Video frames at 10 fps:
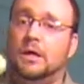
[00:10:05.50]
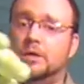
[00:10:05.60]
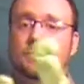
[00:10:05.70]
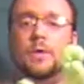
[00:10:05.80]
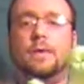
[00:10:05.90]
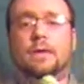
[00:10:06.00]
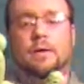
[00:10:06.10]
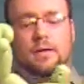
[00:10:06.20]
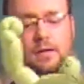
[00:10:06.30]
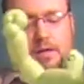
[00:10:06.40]
So
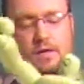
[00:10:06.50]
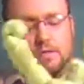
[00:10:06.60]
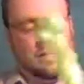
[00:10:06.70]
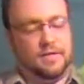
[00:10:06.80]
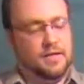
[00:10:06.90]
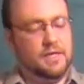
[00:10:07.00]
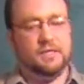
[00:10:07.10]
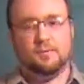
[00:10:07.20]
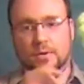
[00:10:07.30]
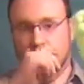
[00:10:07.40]
anyway, I think
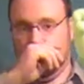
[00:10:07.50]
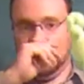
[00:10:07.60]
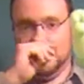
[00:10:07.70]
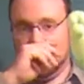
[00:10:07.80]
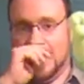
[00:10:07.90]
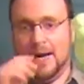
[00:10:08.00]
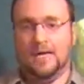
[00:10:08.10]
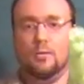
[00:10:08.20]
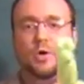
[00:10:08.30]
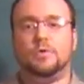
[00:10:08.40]
he's a pretty good design.
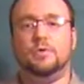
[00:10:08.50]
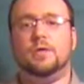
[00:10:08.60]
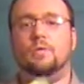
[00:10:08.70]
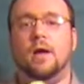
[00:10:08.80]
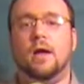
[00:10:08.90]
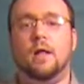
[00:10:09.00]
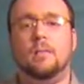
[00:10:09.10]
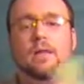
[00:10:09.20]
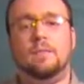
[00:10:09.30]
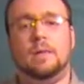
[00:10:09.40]
He works really well.
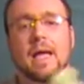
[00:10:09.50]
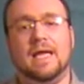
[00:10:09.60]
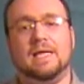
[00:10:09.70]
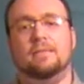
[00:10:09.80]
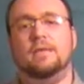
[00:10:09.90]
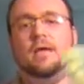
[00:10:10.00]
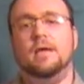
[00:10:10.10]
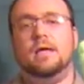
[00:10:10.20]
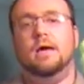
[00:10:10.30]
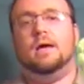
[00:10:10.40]
People like him.
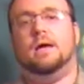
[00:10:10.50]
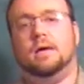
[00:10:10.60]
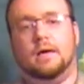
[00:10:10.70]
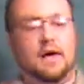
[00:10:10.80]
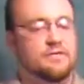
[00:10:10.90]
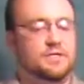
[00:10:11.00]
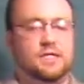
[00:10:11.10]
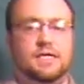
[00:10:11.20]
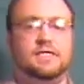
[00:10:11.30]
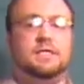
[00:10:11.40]

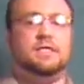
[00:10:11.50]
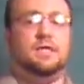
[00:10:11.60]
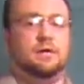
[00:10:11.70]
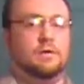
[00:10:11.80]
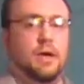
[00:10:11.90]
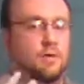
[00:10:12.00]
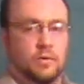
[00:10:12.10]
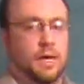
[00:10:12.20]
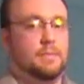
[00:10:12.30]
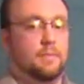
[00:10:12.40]
Obviously, he's
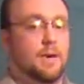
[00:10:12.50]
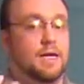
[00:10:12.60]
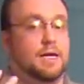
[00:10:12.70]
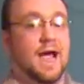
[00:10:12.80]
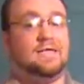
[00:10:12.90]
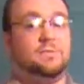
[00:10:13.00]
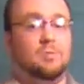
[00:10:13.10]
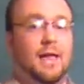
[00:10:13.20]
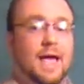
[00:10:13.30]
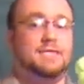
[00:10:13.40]
incredibly
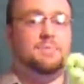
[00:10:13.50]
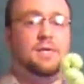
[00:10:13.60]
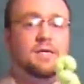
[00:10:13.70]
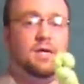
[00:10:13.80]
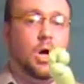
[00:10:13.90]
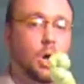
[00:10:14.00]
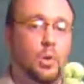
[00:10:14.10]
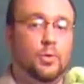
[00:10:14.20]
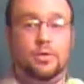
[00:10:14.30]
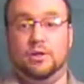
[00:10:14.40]
recognizable as being the
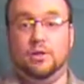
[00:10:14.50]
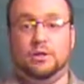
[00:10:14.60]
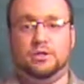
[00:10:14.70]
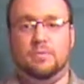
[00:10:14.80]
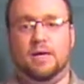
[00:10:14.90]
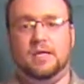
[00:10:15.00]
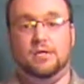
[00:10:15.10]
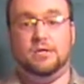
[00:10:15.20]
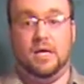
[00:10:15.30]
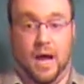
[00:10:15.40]
Hulk. When you look at somebody and you
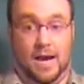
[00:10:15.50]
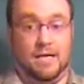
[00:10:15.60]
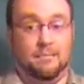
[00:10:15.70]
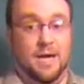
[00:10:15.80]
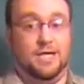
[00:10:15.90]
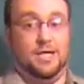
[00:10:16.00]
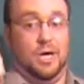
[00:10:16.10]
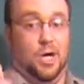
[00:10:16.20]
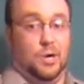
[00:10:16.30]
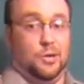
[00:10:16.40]
say, I can make the
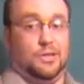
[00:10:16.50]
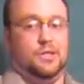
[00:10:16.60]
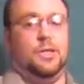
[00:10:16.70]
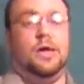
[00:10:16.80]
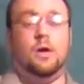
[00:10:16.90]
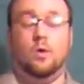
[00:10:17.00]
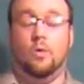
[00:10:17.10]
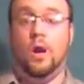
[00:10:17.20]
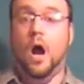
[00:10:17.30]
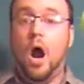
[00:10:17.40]
Hulk, and they
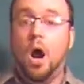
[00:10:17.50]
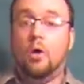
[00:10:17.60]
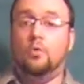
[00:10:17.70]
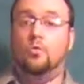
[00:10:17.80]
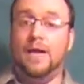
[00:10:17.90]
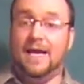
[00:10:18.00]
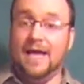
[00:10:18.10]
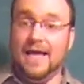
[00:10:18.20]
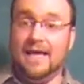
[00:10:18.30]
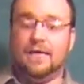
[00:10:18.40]
go, oh,
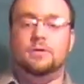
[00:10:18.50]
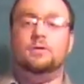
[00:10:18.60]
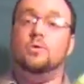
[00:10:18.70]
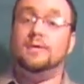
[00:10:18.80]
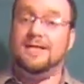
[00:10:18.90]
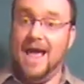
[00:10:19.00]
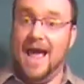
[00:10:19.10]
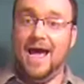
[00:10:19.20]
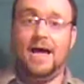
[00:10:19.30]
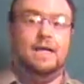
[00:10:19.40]
really? And you go,
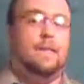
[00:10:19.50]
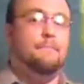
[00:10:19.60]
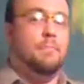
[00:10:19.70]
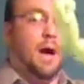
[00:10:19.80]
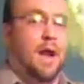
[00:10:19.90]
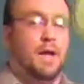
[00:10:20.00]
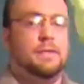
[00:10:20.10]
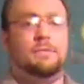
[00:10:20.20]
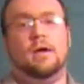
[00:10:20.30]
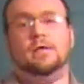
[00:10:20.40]
yeah, and then ba-bam,
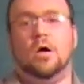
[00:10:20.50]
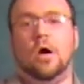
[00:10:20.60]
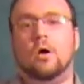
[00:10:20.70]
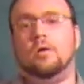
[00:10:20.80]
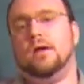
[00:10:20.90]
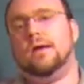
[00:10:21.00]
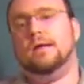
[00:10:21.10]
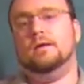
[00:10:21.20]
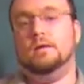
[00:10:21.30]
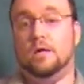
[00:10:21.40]
you make the Hulk,
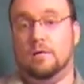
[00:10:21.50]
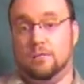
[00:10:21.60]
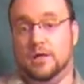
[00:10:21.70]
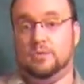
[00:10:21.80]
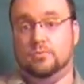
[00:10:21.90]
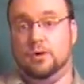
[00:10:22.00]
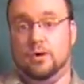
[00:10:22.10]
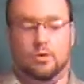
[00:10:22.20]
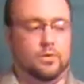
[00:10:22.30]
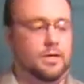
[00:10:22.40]
and they're impressed with the
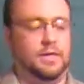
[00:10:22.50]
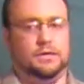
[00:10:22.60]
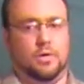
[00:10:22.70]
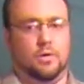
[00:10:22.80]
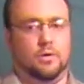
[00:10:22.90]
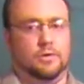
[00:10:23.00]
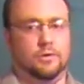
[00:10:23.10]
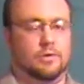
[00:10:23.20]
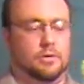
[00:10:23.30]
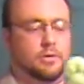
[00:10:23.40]
Hulk, and it's all good
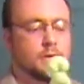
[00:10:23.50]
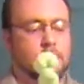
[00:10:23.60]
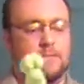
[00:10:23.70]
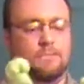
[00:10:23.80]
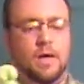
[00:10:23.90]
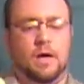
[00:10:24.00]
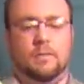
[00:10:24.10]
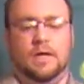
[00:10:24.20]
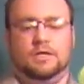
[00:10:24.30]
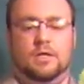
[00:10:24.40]
and good. Like
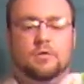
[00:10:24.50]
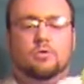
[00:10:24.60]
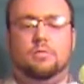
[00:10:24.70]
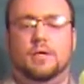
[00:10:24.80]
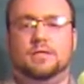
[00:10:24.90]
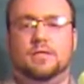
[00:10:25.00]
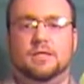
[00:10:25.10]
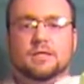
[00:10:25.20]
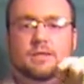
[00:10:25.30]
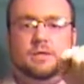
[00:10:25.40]
I said, you can replace
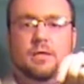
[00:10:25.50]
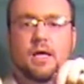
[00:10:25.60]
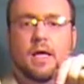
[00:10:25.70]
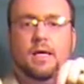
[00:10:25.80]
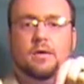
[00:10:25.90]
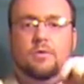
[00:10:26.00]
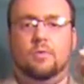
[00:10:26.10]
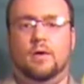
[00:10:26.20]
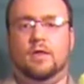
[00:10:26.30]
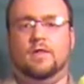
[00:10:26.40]
this head
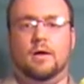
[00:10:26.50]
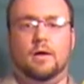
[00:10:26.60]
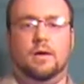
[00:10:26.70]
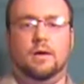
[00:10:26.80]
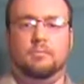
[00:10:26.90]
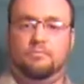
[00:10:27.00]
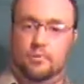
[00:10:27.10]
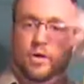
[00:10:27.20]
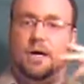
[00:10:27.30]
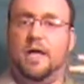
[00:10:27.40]
with a
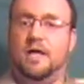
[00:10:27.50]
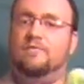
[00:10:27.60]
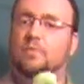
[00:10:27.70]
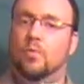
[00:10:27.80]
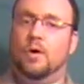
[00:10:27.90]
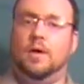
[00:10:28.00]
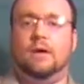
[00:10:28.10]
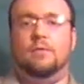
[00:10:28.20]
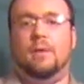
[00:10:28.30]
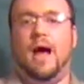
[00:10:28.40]
printed head if you want. I
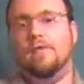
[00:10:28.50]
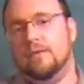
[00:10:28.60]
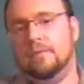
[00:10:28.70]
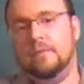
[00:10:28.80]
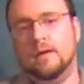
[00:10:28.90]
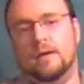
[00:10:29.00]
don't buy them.